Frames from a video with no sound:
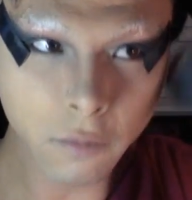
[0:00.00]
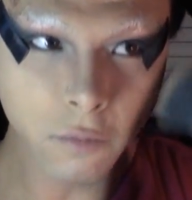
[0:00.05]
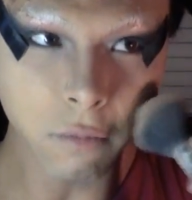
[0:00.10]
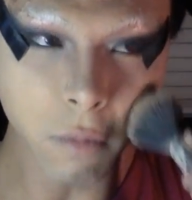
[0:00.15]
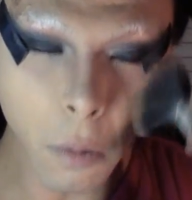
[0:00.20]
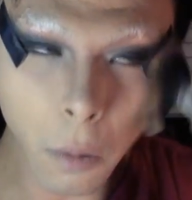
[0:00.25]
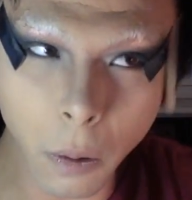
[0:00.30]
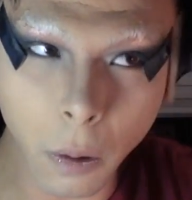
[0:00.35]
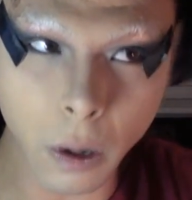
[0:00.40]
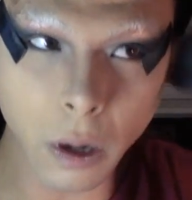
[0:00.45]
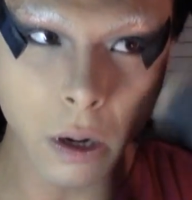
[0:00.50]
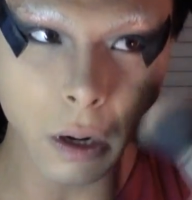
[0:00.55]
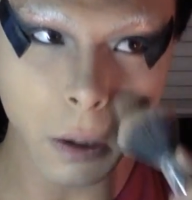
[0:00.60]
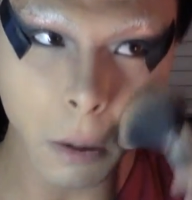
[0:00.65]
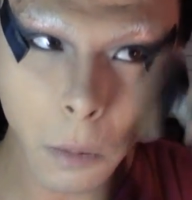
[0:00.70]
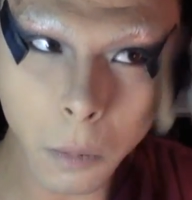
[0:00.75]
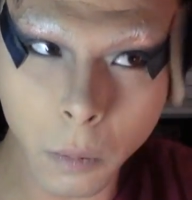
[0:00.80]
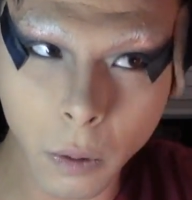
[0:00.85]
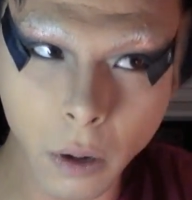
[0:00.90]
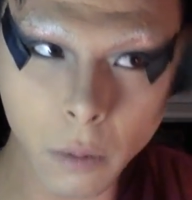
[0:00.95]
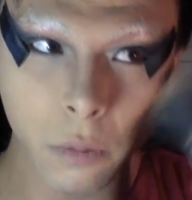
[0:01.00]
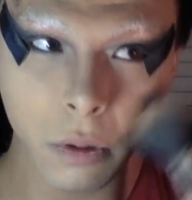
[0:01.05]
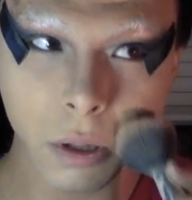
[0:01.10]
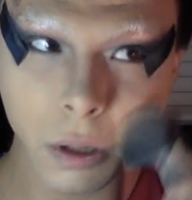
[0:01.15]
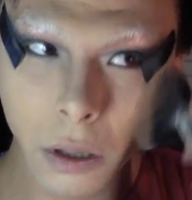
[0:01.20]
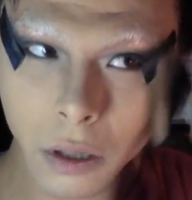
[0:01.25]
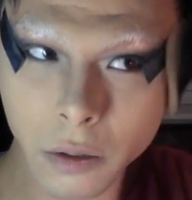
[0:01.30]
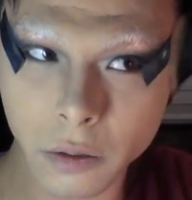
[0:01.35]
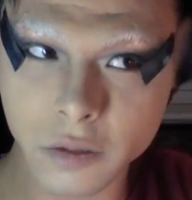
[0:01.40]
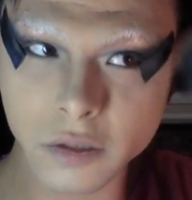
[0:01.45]
for where we're
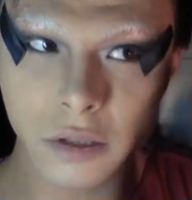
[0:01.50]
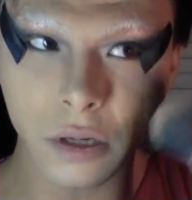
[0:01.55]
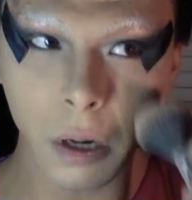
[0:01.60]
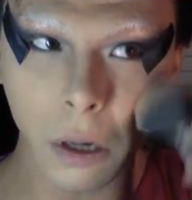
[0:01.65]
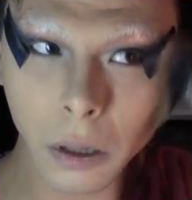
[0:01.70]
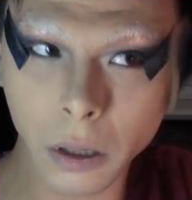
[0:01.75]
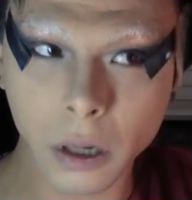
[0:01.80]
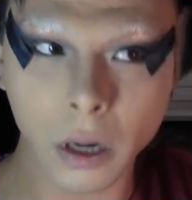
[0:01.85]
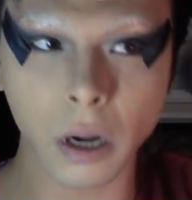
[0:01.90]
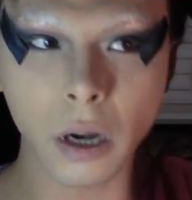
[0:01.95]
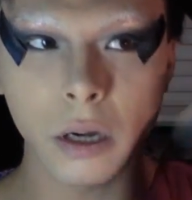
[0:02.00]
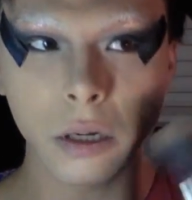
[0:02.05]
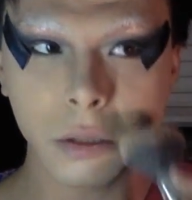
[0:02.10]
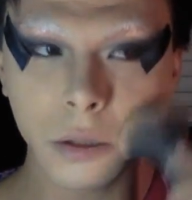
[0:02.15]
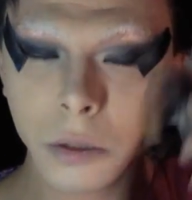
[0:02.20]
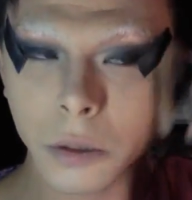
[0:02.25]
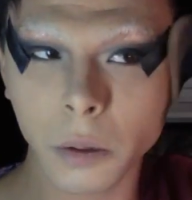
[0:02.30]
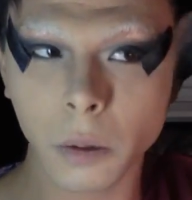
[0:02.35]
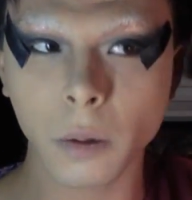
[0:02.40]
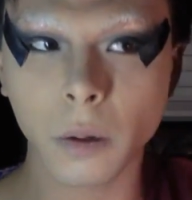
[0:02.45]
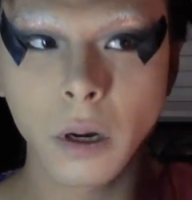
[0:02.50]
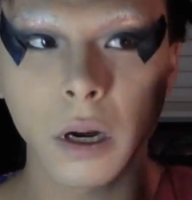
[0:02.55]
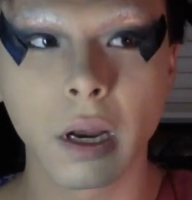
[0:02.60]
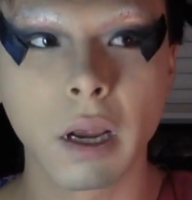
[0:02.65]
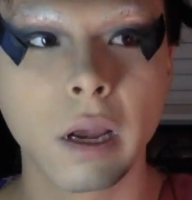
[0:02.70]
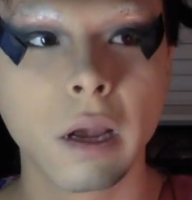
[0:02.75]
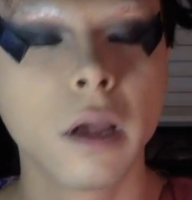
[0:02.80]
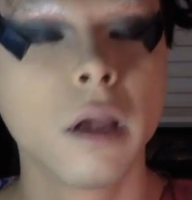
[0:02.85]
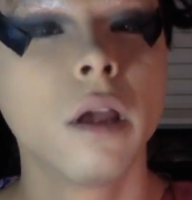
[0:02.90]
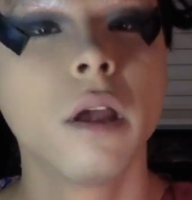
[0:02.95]
going to start
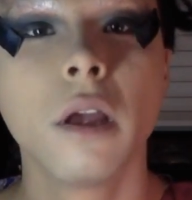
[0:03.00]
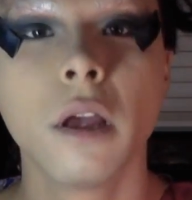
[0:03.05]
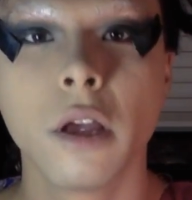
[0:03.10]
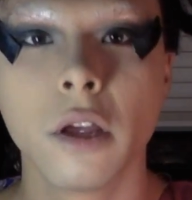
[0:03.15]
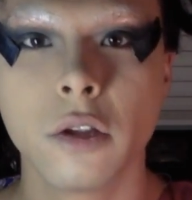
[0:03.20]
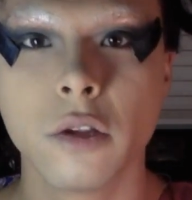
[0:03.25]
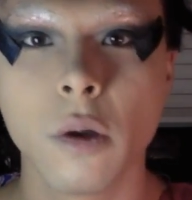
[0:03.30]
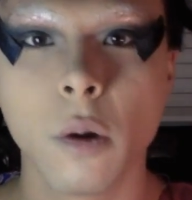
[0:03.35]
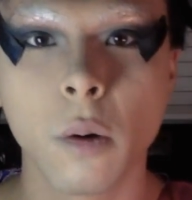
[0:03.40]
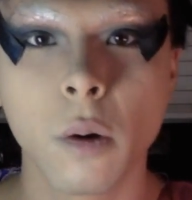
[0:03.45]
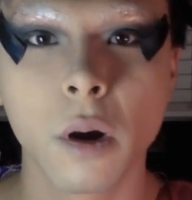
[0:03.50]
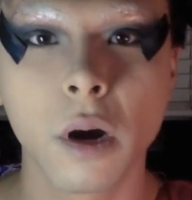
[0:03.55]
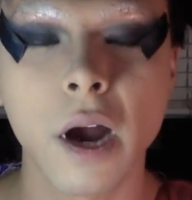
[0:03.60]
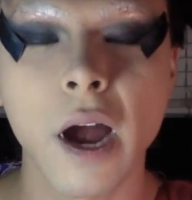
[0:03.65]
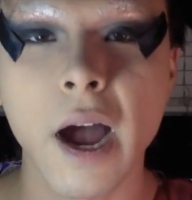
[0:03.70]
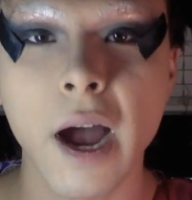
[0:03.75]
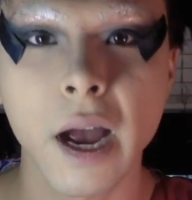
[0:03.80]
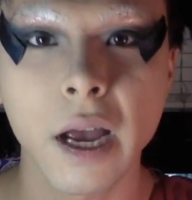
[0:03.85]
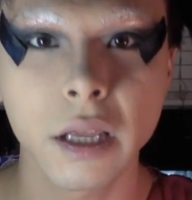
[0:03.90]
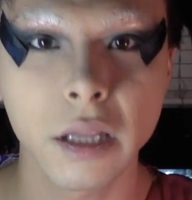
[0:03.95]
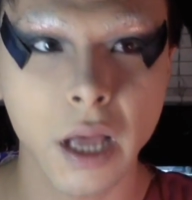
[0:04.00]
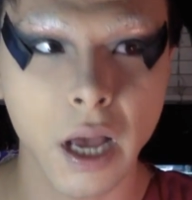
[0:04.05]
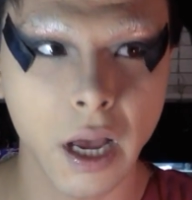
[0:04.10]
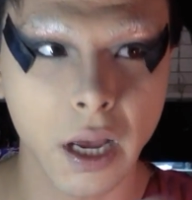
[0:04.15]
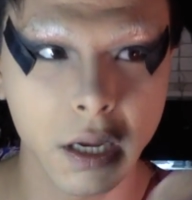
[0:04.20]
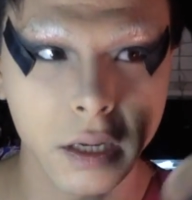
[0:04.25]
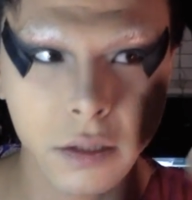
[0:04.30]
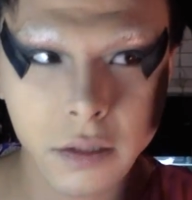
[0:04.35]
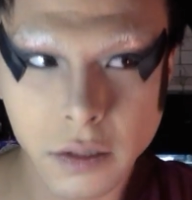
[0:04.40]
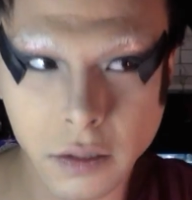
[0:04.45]
contouring your
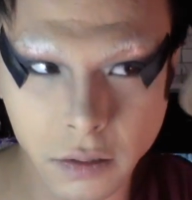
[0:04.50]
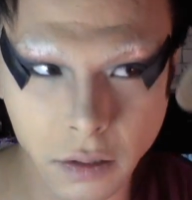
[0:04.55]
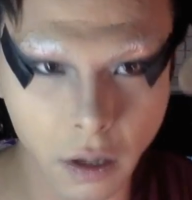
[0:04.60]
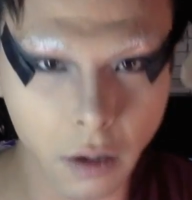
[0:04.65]
highlights.